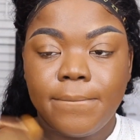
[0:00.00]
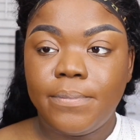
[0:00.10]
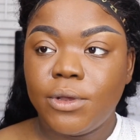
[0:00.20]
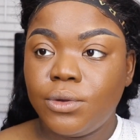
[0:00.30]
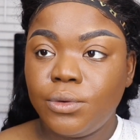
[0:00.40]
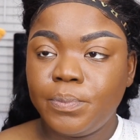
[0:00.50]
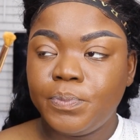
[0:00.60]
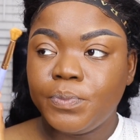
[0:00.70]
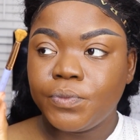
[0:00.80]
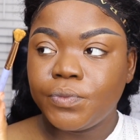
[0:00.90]
Boom.
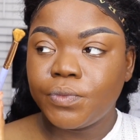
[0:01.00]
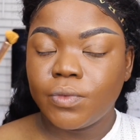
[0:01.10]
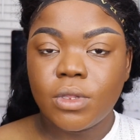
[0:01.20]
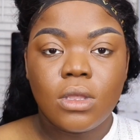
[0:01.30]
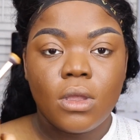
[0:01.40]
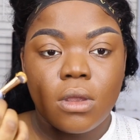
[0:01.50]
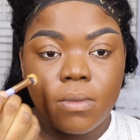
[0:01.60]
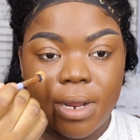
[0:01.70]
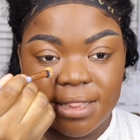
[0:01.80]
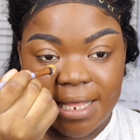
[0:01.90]

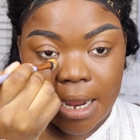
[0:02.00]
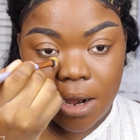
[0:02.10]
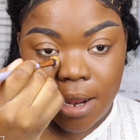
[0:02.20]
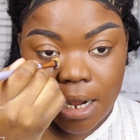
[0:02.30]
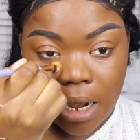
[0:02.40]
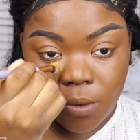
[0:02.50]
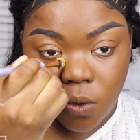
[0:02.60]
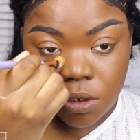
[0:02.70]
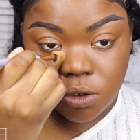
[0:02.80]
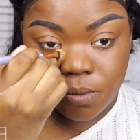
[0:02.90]
right there, and I'm
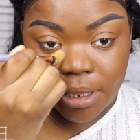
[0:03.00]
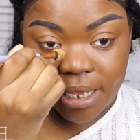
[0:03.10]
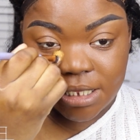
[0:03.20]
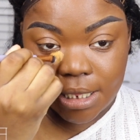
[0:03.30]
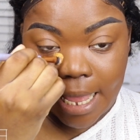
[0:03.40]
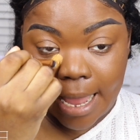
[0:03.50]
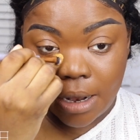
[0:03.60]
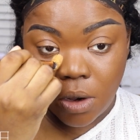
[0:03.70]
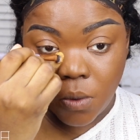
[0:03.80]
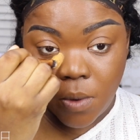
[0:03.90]
going to place
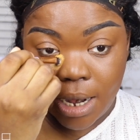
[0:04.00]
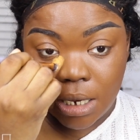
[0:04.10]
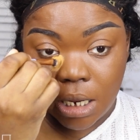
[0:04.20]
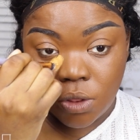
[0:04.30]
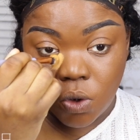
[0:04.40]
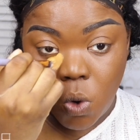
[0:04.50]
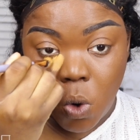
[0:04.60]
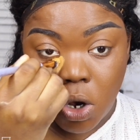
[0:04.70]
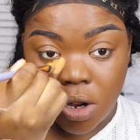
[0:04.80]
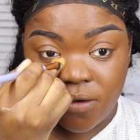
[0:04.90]
that right in the
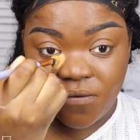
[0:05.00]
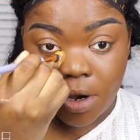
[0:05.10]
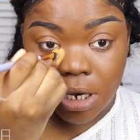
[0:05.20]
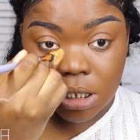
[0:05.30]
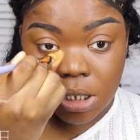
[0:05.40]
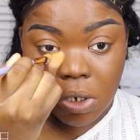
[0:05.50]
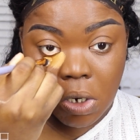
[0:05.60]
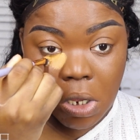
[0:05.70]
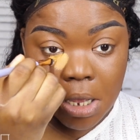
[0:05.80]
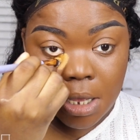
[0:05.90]
corner first.
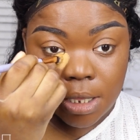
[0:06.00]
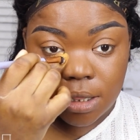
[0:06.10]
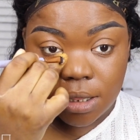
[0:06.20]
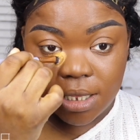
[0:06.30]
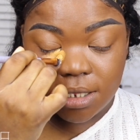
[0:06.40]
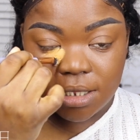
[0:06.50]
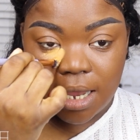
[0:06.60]
This